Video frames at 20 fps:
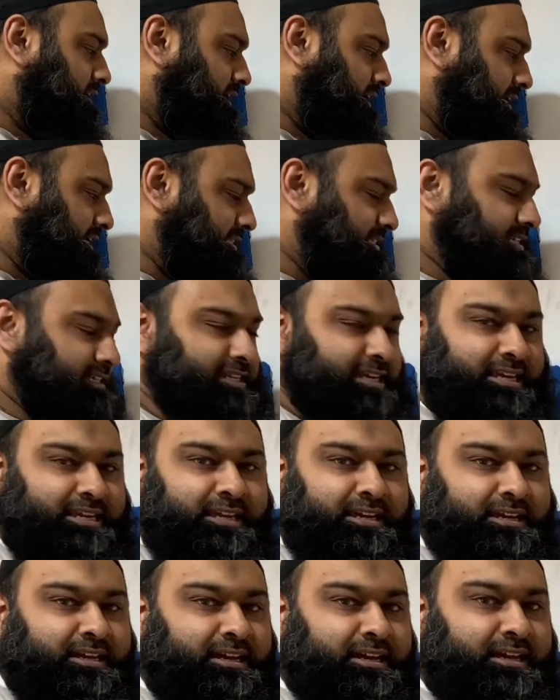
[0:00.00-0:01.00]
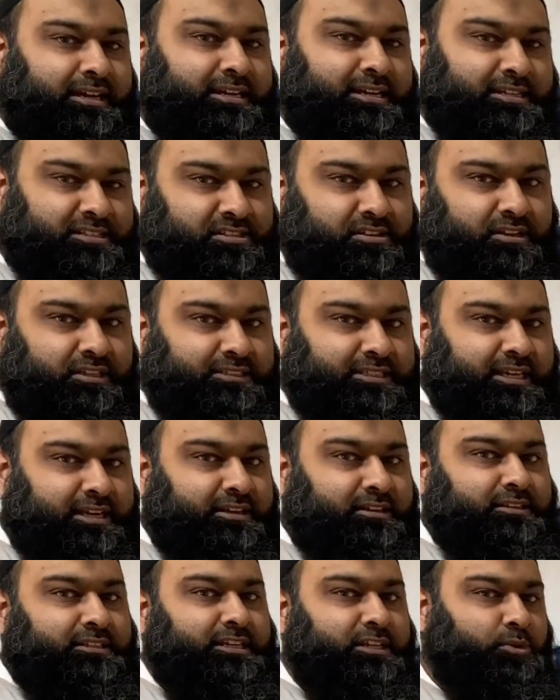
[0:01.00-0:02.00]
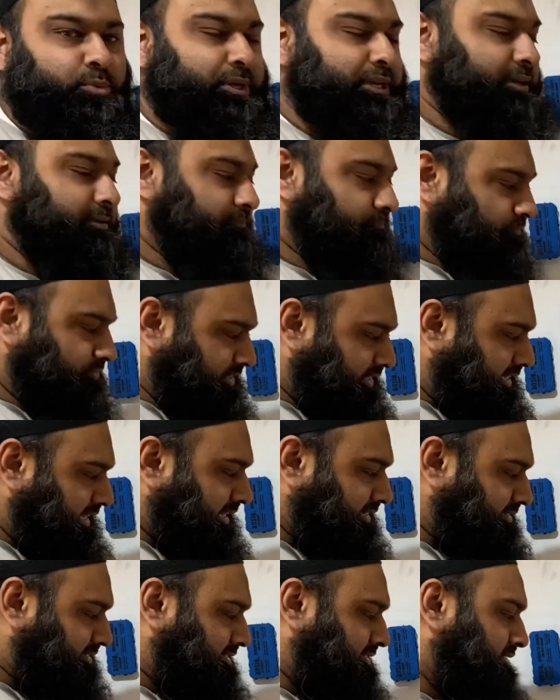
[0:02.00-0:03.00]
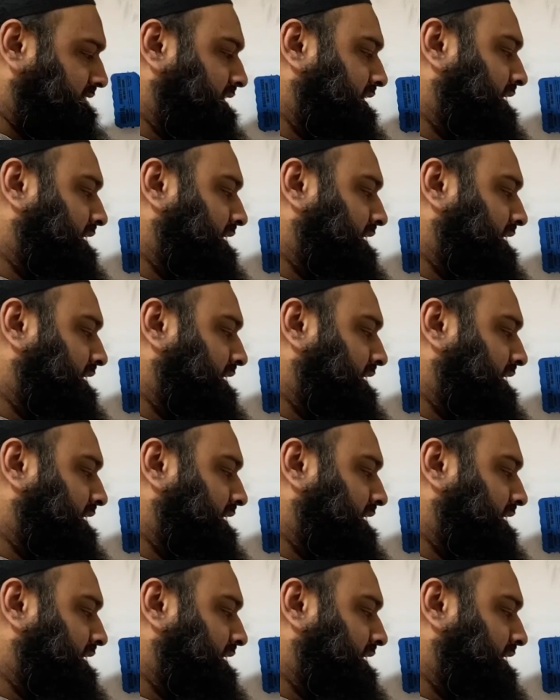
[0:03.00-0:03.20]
Is it taking a kasratain, tanween? Yes.